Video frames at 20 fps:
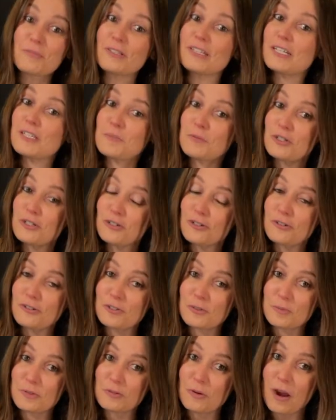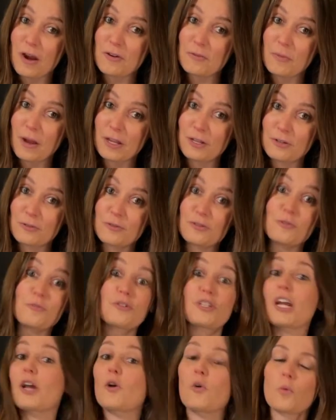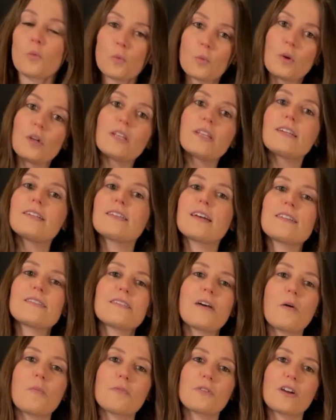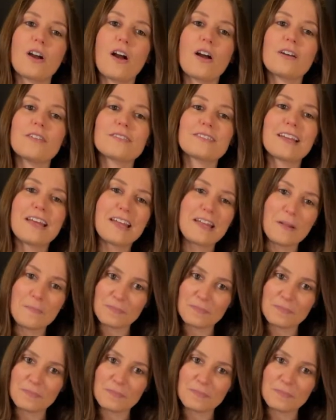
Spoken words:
please be sure to subscribe to my YouTube channel. Really does help the cause.